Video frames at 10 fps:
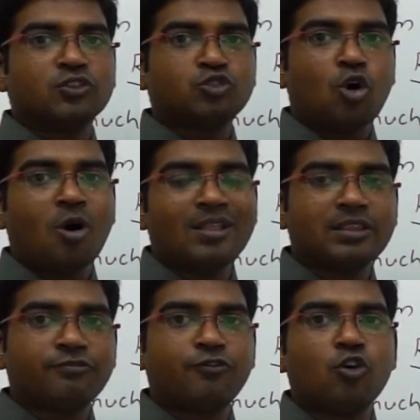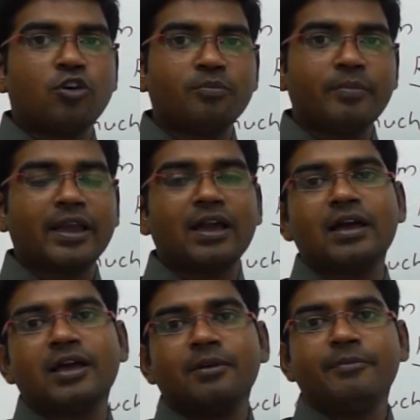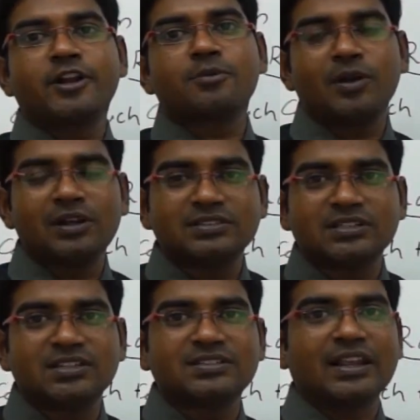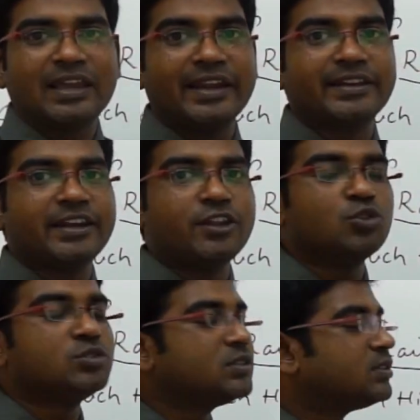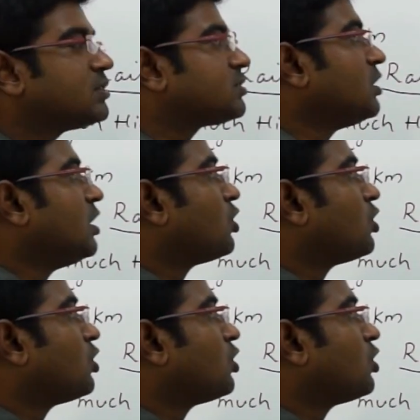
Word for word: So all the four mega metropolitan cities are connected using this